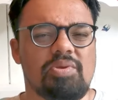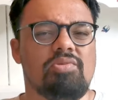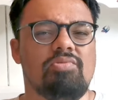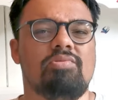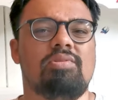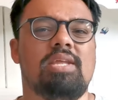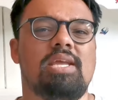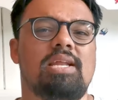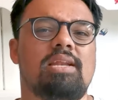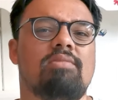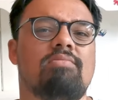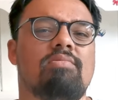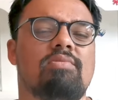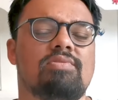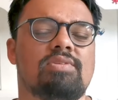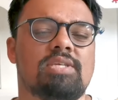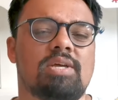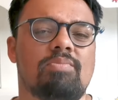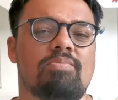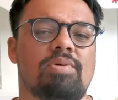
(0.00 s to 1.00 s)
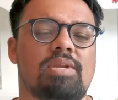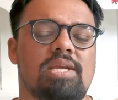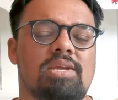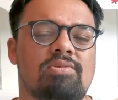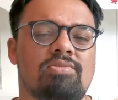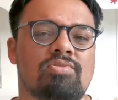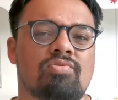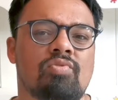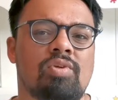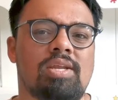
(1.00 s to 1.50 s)
It could be you dealing with
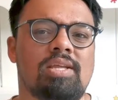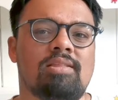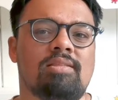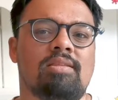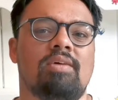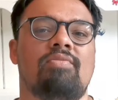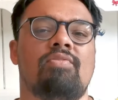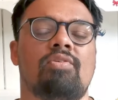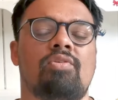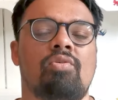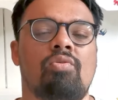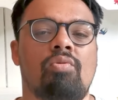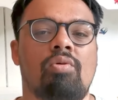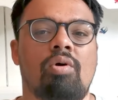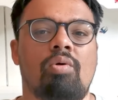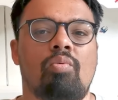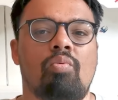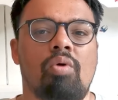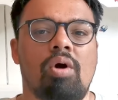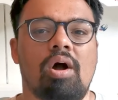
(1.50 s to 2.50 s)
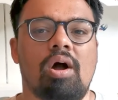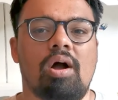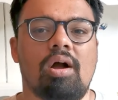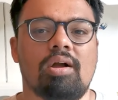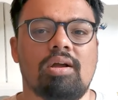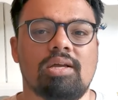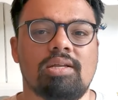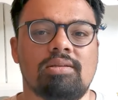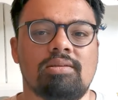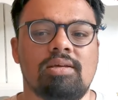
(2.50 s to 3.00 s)
somebody who's really difficult at
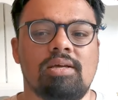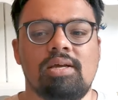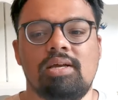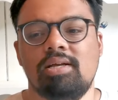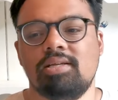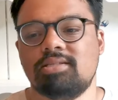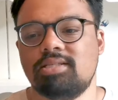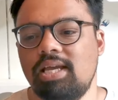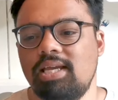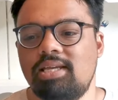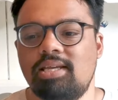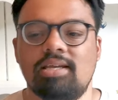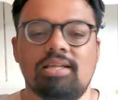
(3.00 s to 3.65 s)
work and